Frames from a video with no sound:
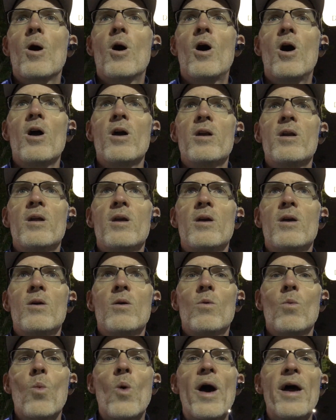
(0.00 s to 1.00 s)
heart
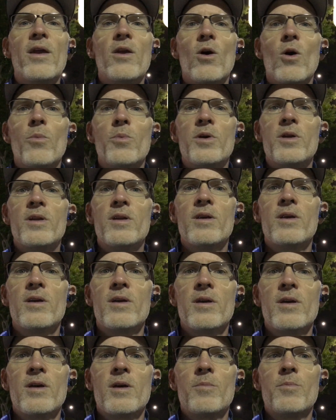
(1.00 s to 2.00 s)
wide open
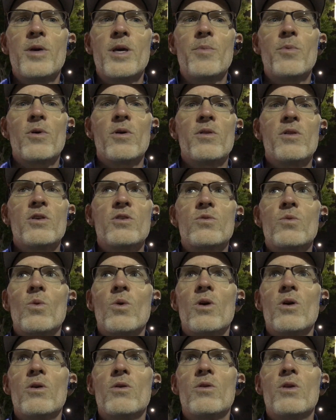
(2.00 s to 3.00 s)
people in this
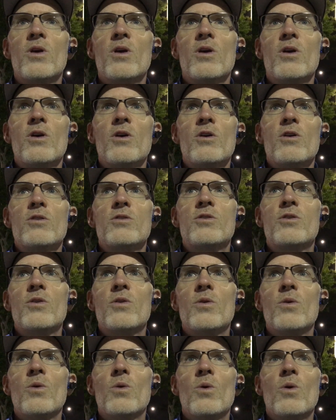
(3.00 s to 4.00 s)
world
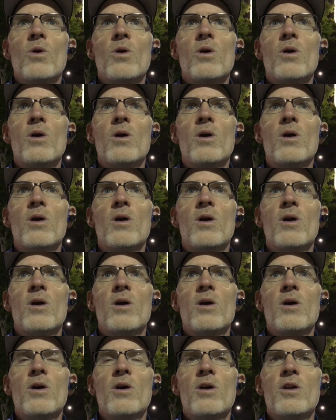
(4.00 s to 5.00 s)
to
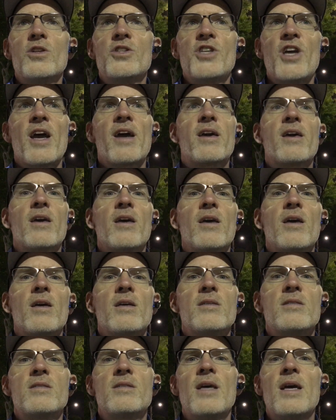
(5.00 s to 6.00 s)
check
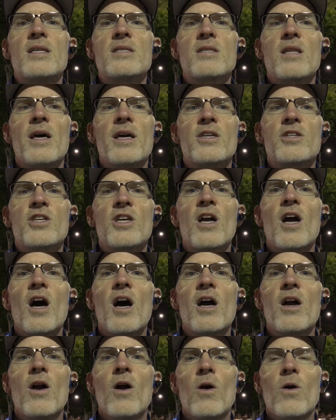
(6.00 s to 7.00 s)
states like
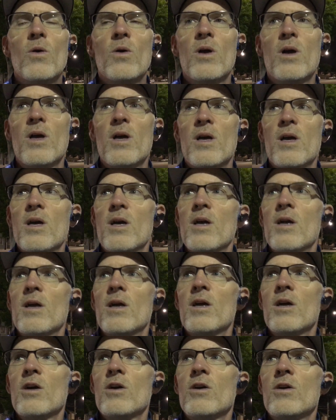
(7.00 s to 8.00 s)
Chicago
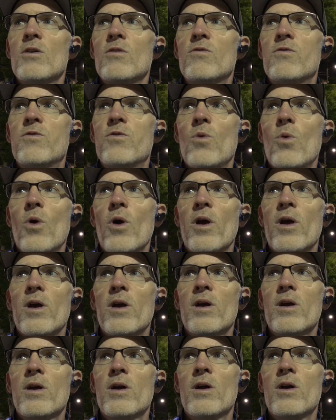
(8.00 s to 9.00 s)

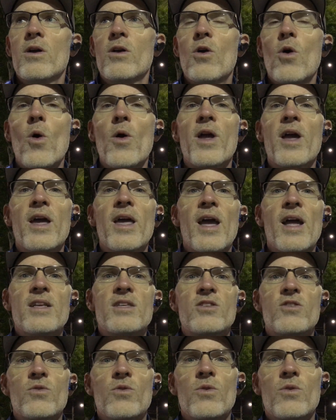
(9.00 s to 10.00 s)
for going
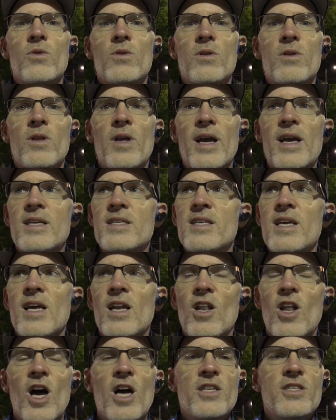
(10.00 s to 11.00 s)
against, like I
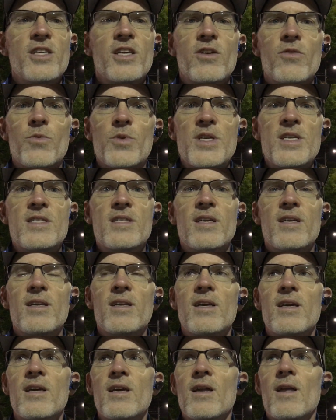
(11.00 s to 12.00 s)
said, logic,
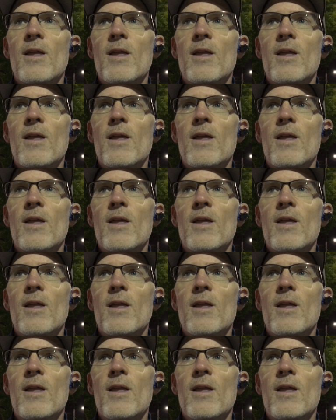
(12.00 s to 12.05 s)
reason,